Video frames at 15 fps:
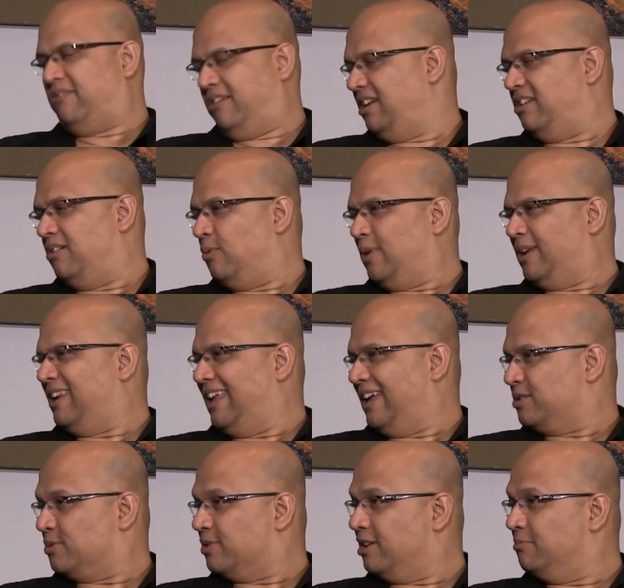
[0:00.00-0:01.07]
really don't want to
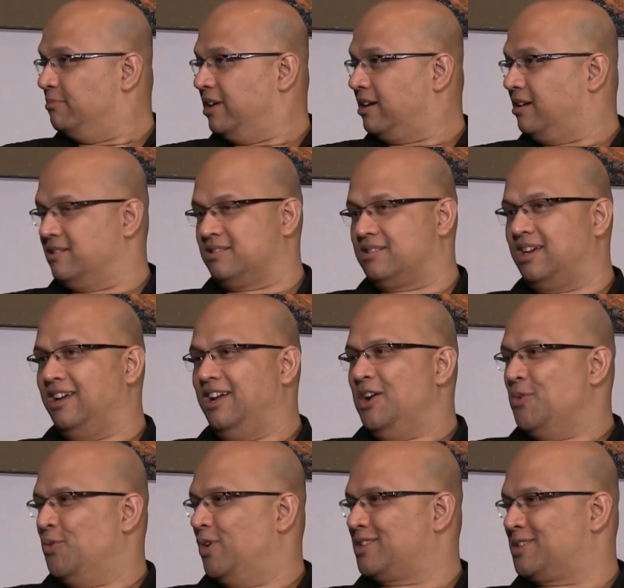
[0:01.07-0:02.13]
dance with them because
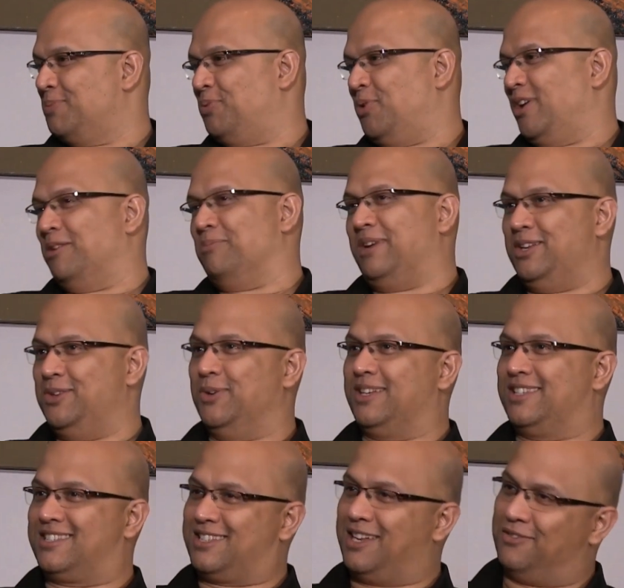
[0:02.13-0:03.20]
what's the point of me
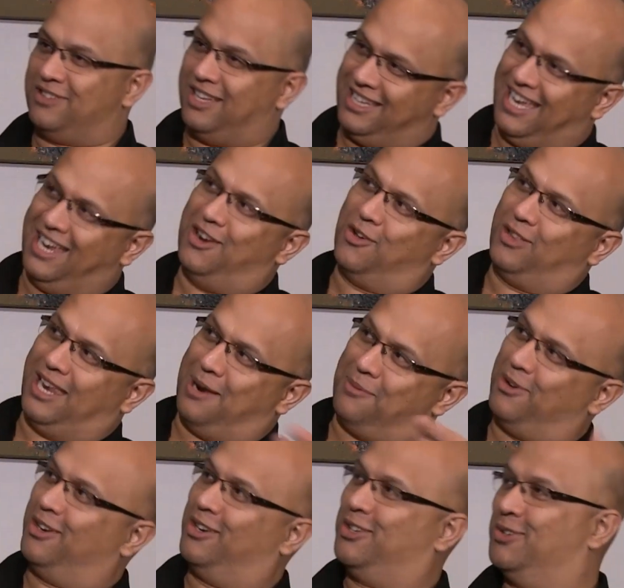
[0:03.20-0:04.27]
doing stuff that they know that
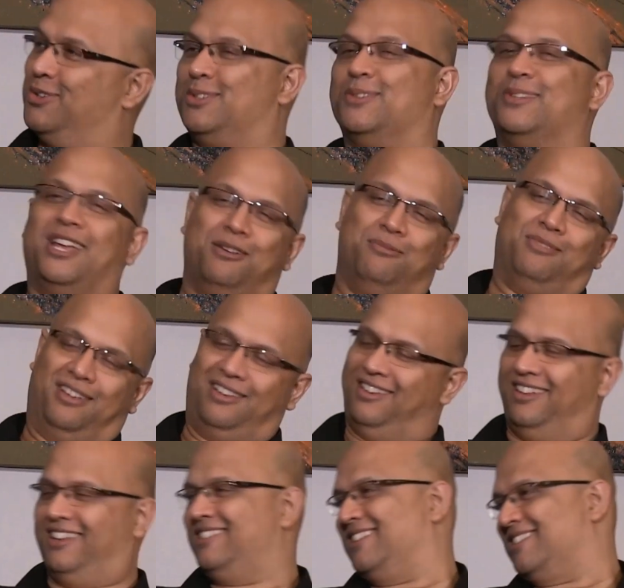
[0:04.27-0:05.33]
I'm going to do to them,
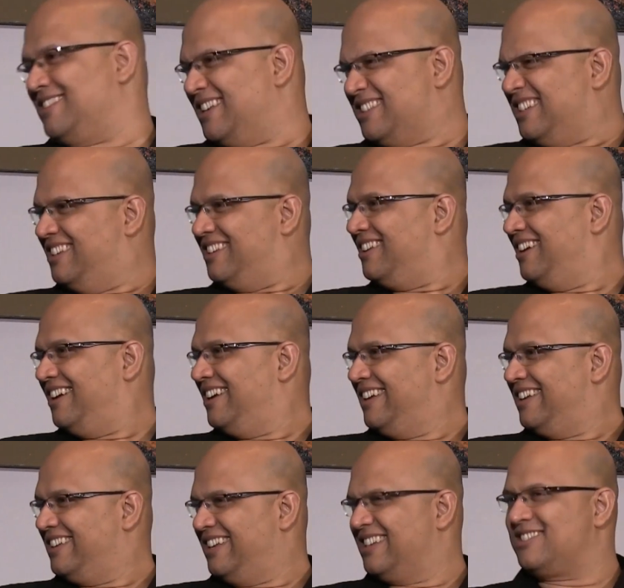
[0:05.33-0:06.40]
and it just doesn't.
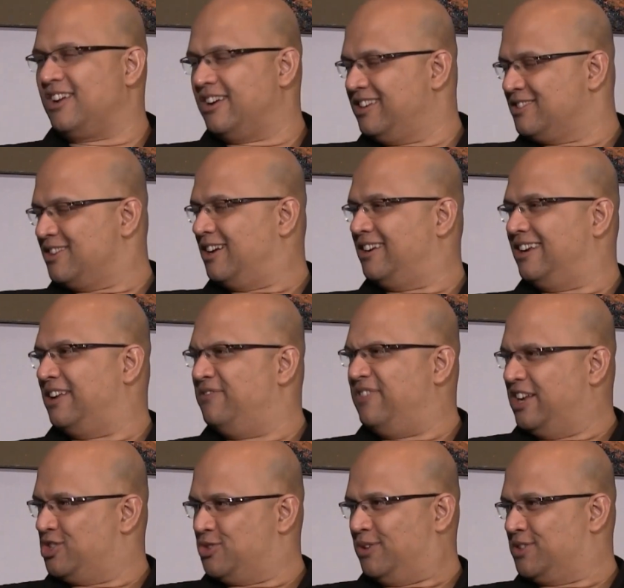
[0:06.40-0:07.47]
Yeah. It's not
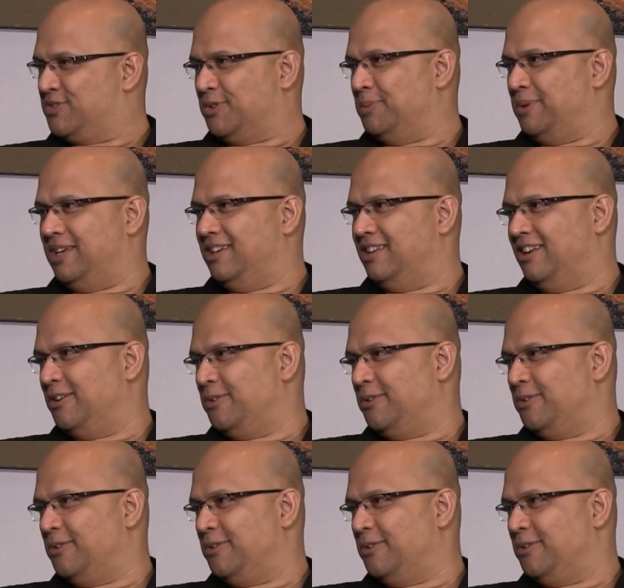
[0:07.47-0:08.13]
adventurous for me. You know?